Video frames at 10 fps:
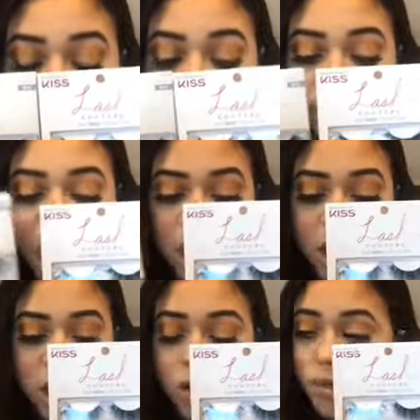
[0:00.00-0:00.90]
one.
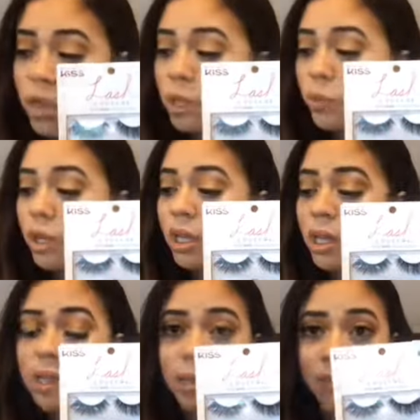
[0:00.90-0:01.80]
This one
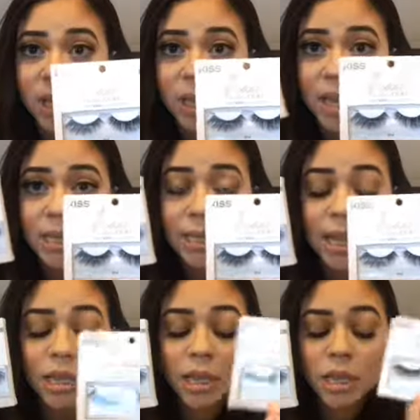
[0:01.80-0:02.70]
is the Midnight
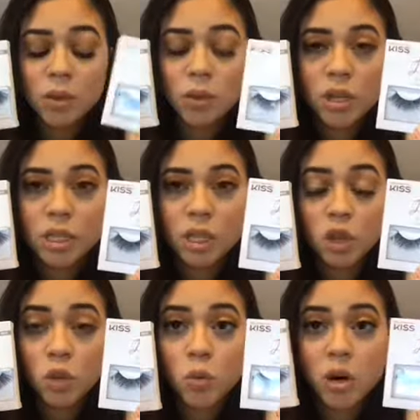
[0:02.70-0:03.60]
set. This one is
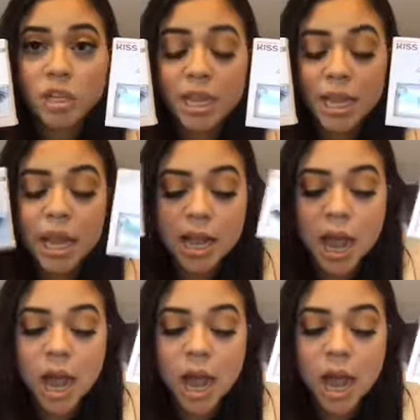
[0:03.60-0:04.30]
the Noir set. And